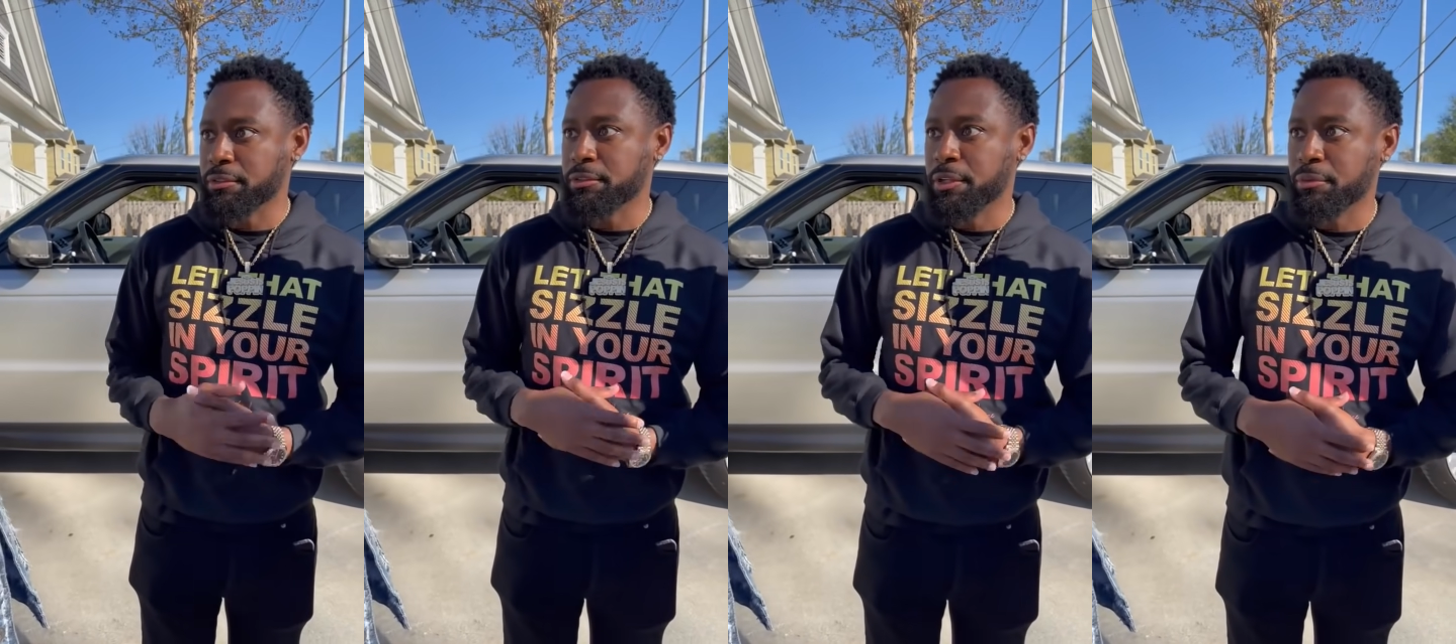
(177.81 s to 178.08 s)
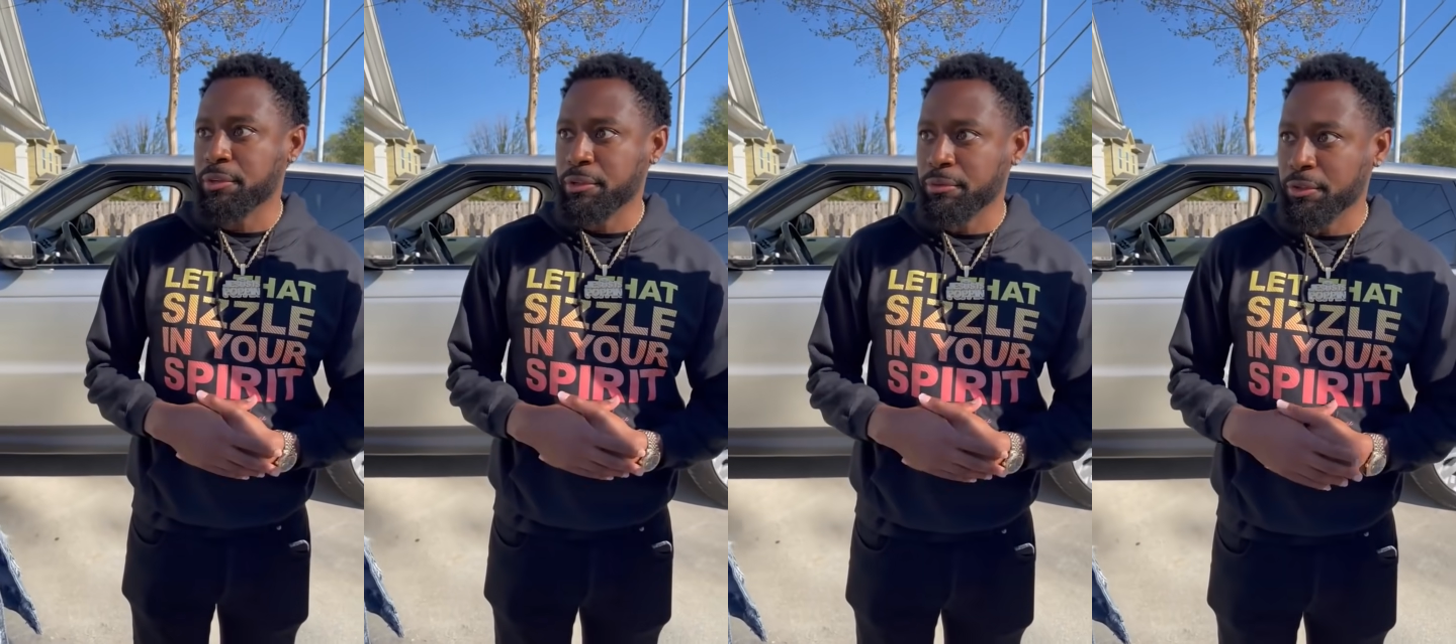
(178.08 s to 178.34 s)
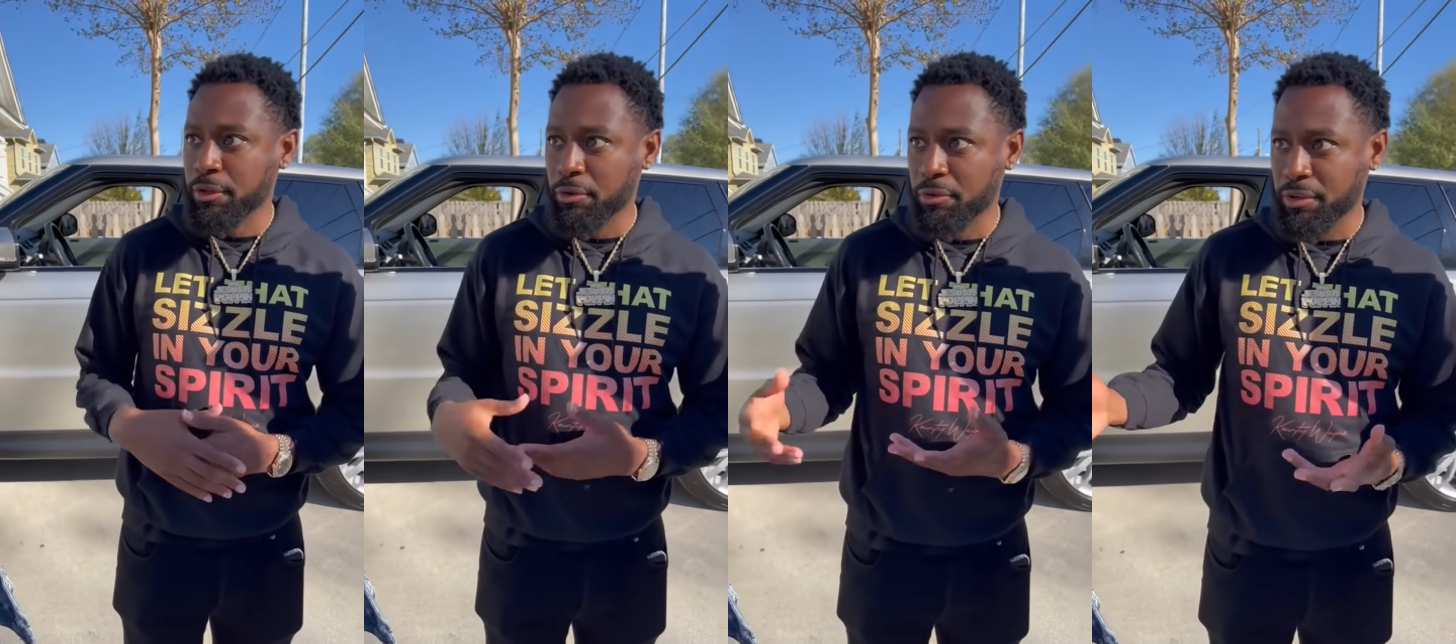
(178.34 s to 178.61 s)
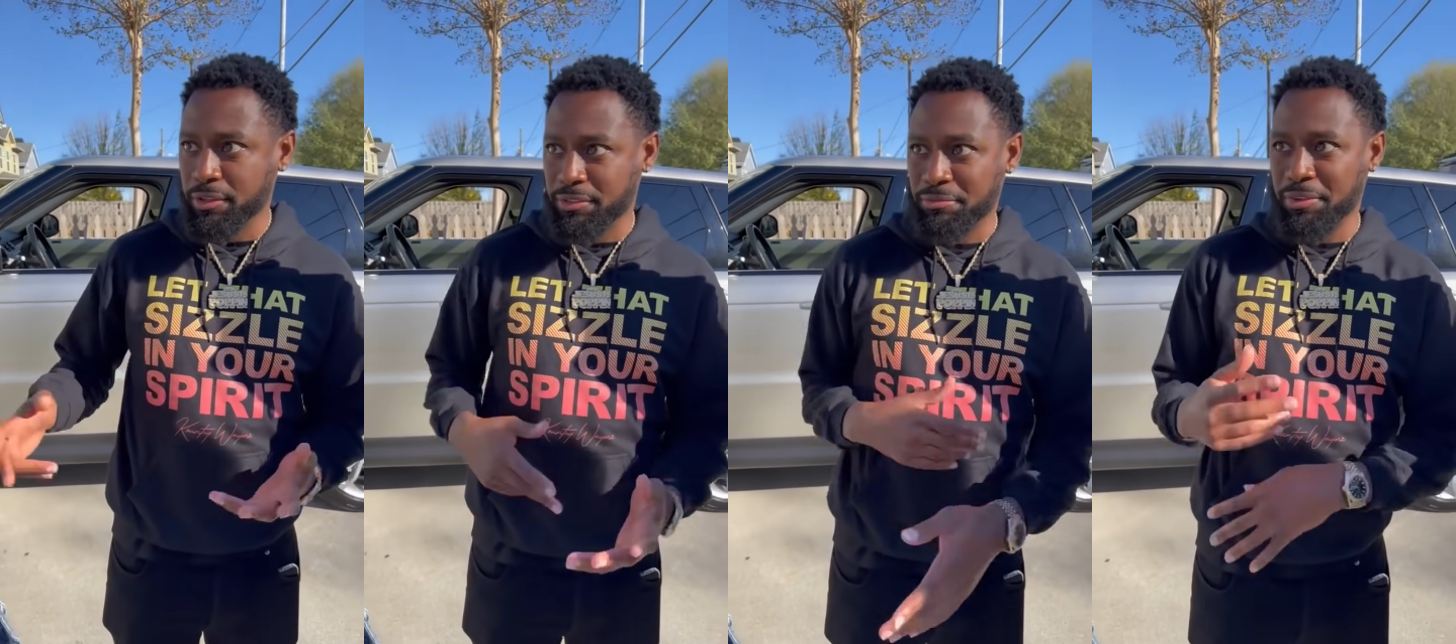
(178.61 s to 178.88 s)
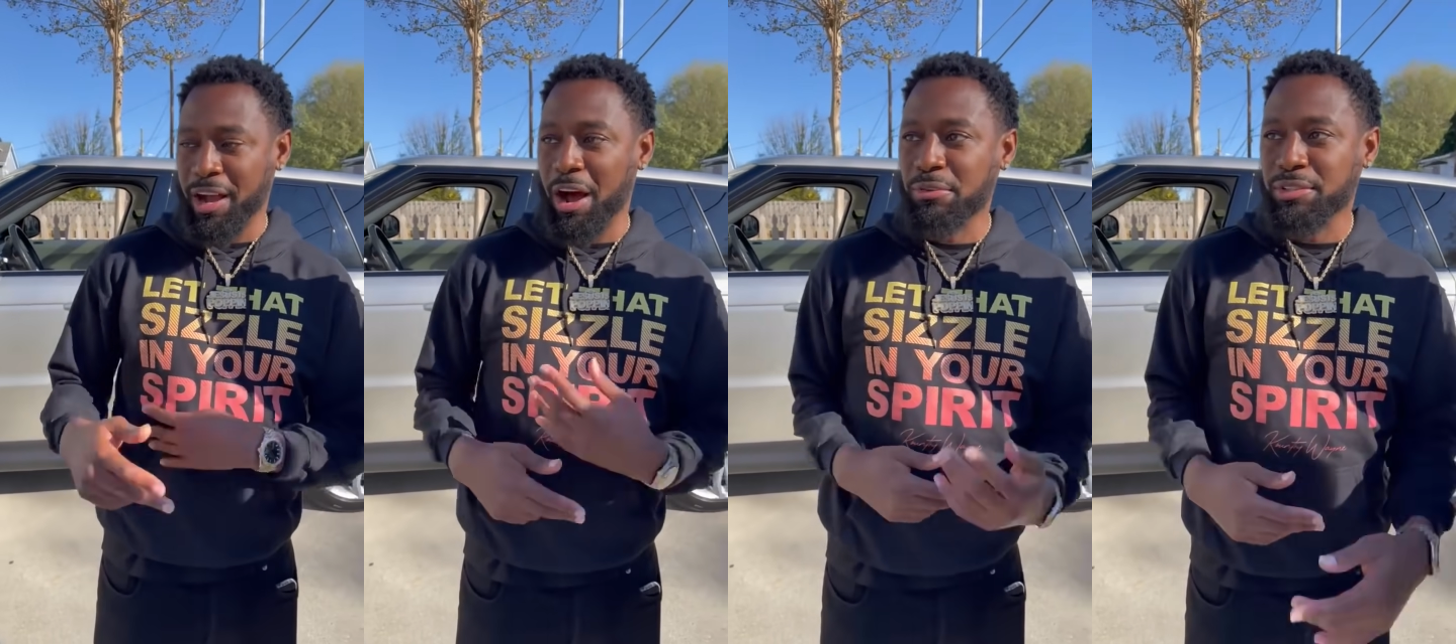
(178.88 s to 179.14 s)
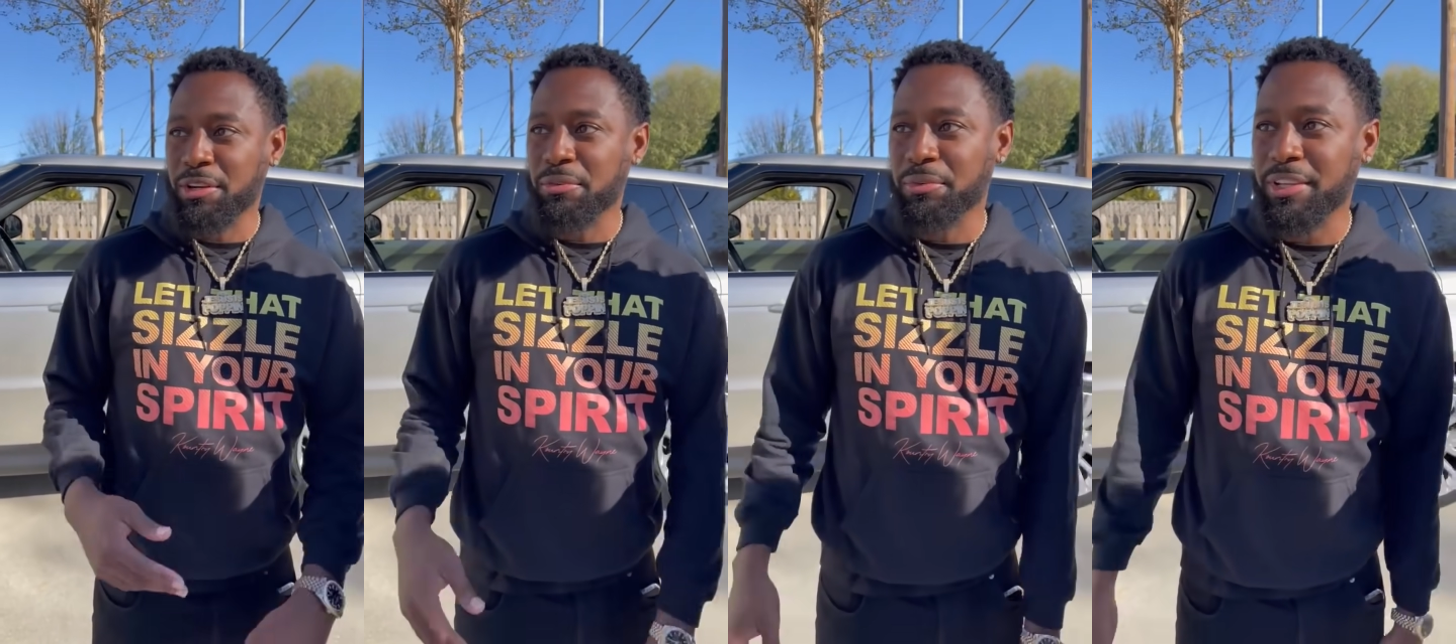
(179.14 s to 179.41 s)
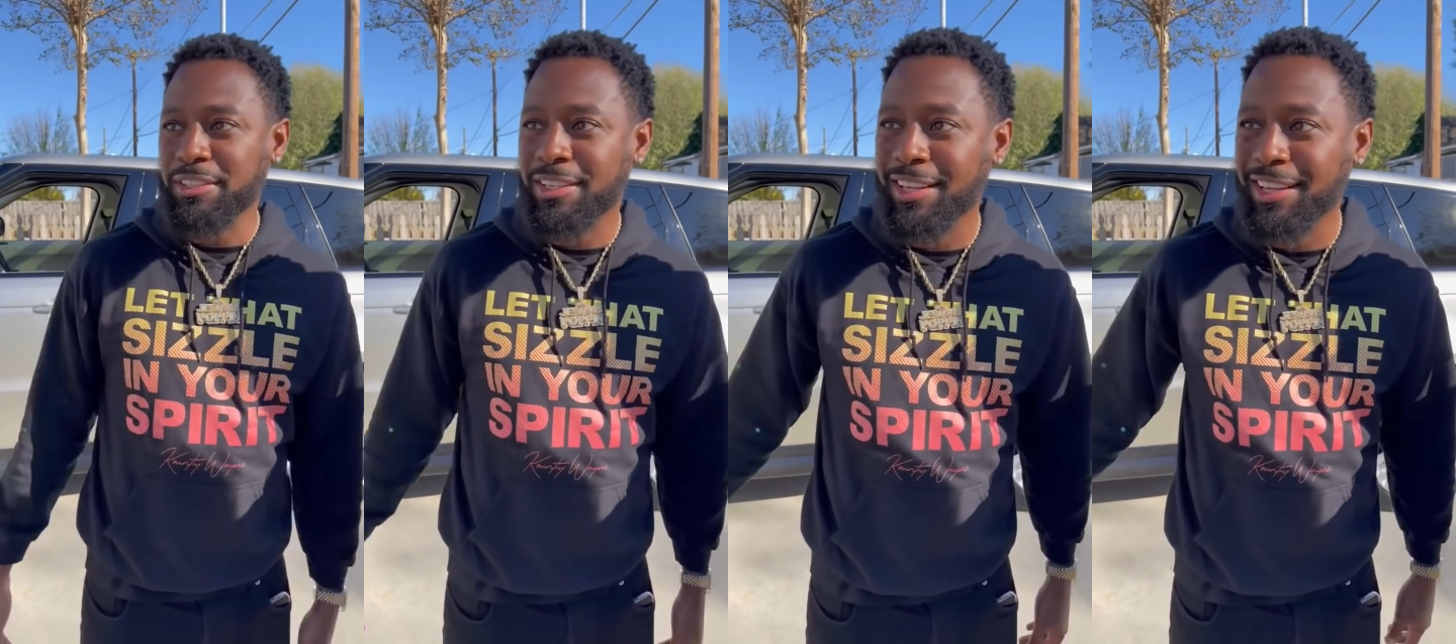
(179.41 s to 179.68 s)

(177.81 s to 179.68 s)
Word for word: You know we you know we, we off some weeks.